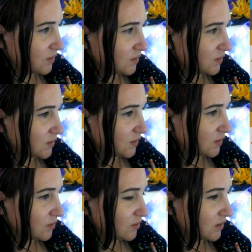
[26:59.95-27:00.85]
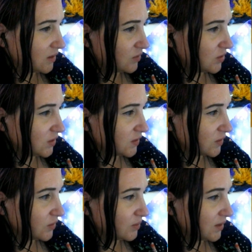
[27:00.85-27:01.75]
So if she's
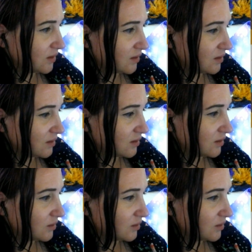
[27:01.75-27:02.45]
going to be our